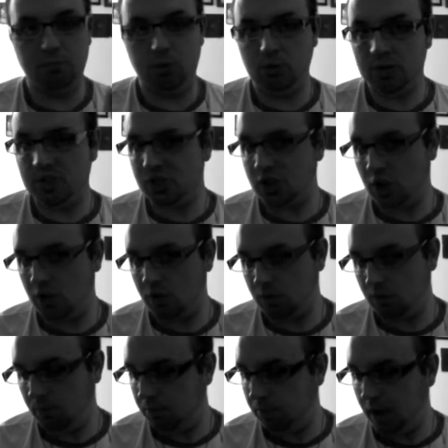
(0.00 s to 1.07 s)

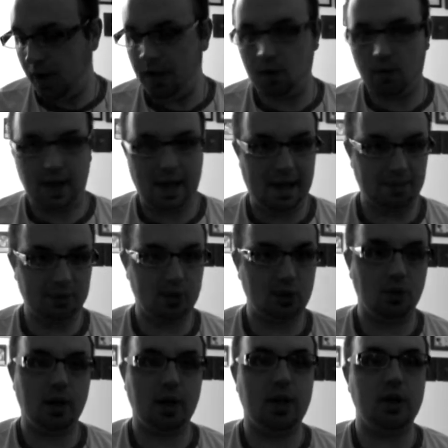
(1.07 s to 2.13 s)
moonstone, but I don't know what happened
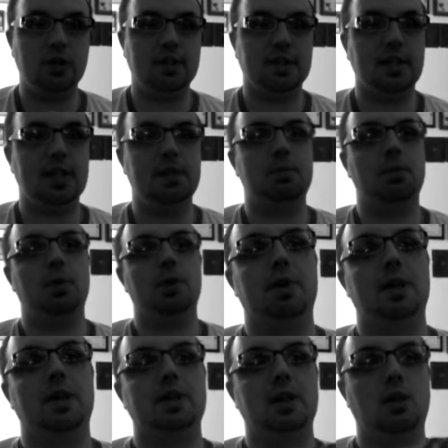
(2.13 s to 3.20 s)
to it. I used to keep it
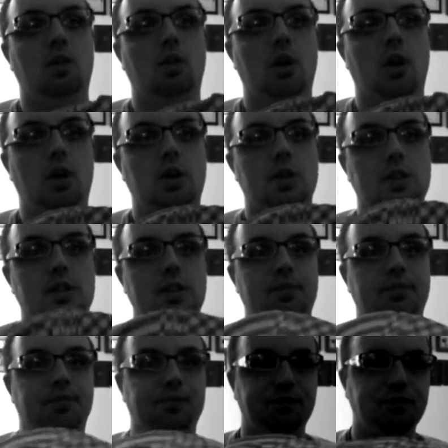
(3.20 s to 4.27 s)
my tarot cards,
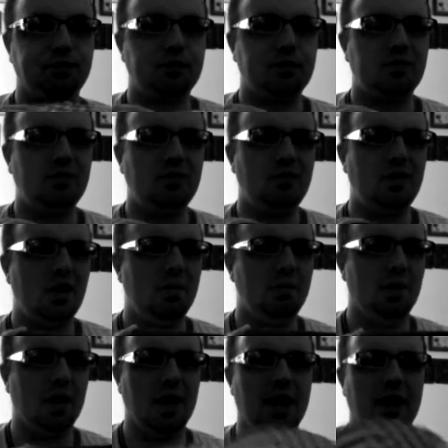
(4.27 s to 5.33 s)
but